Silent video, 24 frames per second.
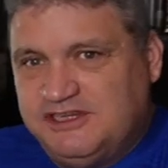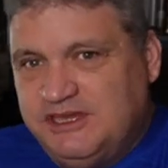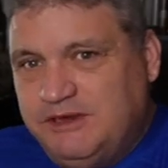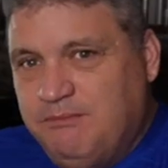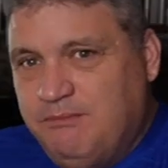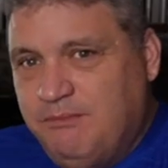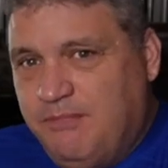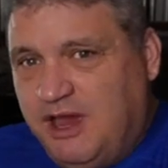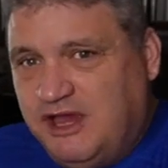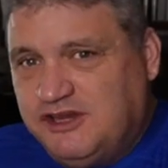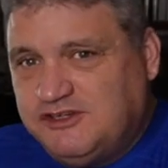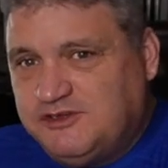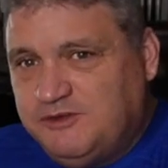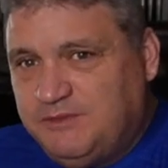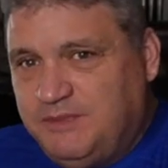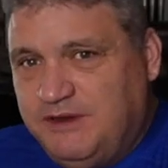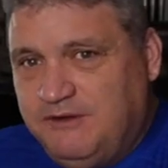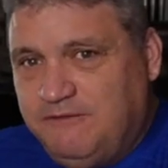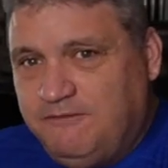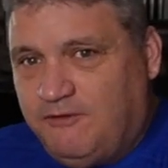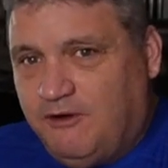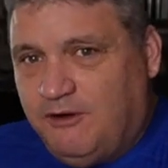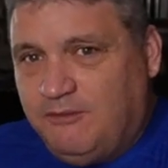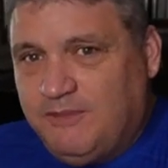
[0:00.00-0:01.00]
He must
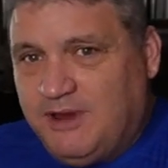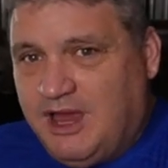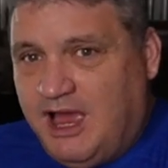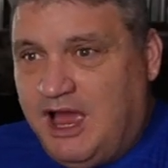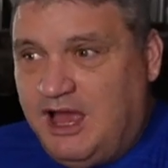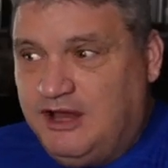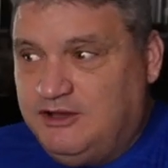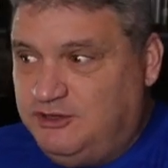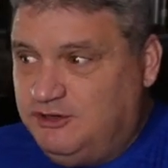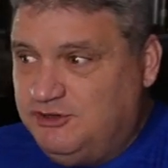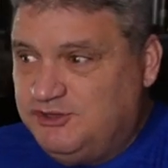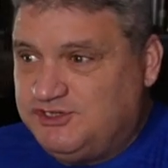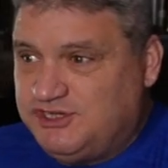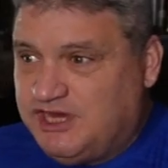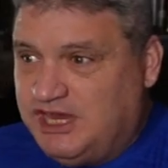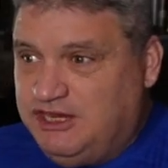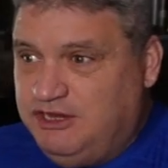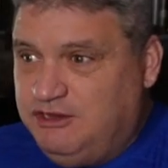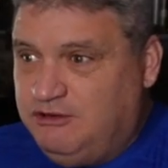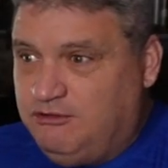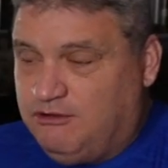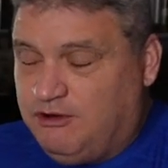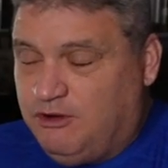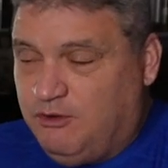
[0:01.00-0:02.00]
be from God. You say
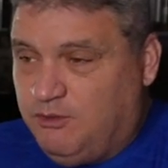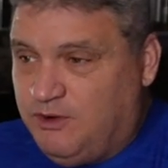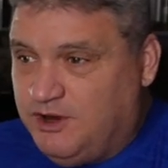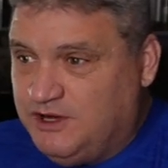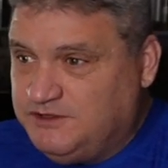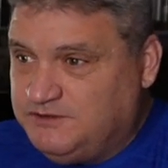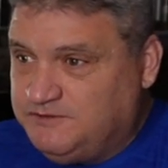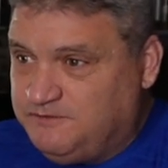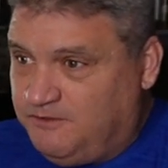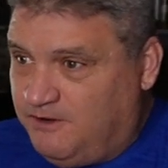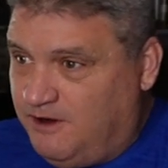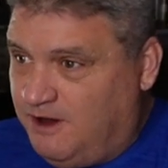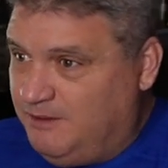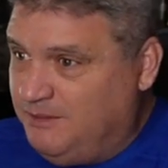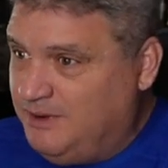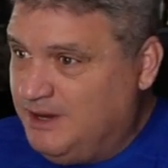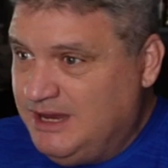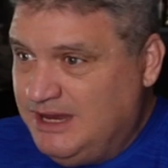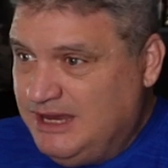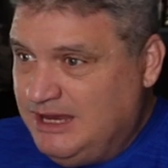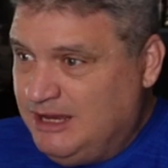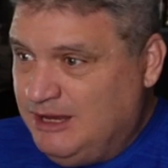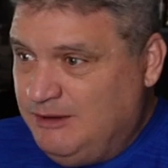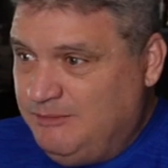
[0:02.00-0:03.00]
you don't know where he's from,
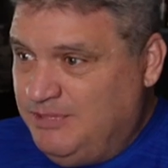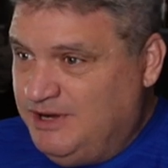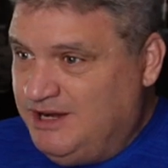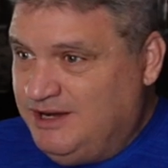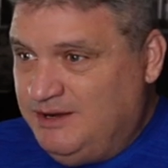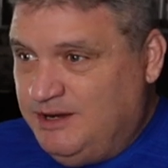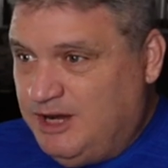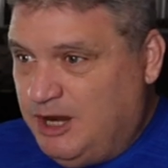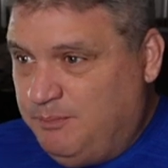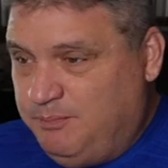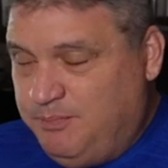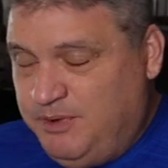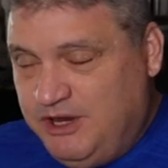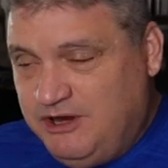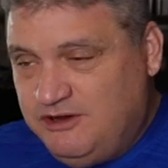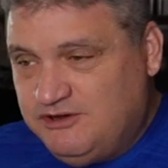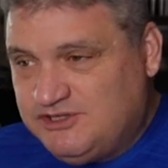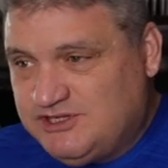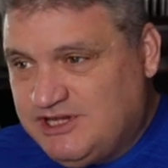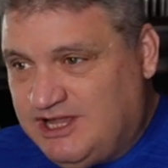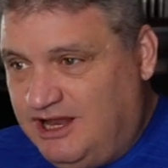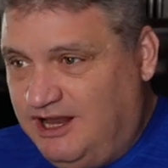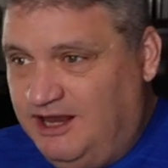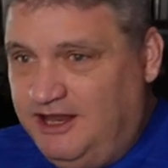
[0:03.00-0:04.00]
but it
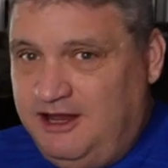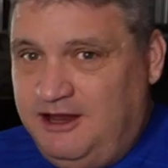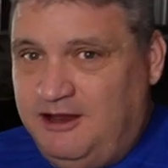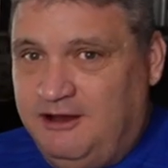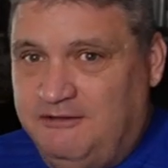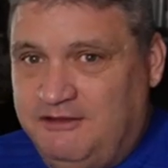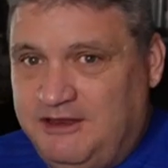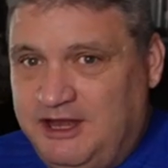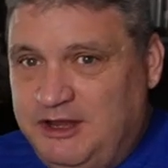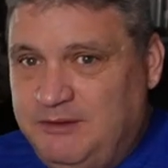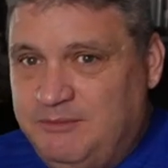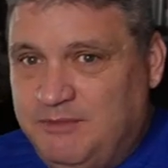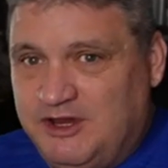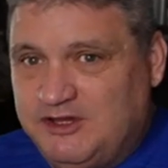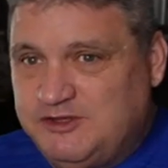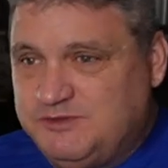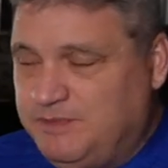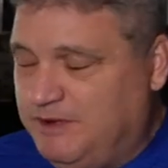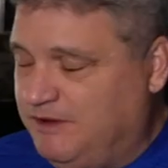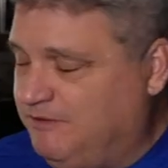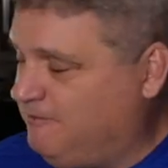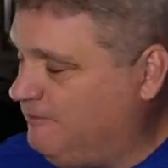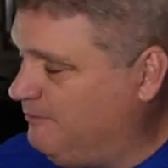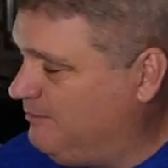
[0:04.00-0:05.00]
appears clear that he must
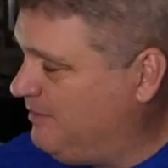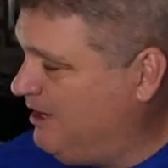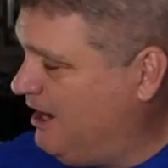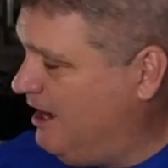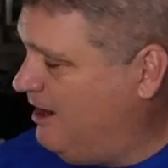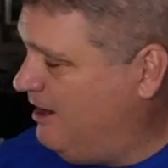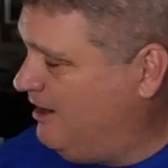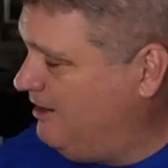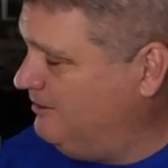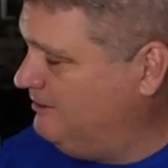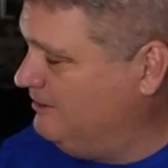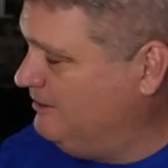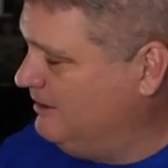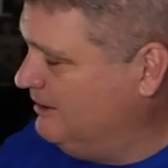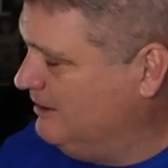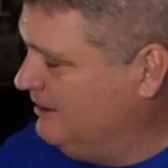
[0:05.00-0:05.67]
be from God.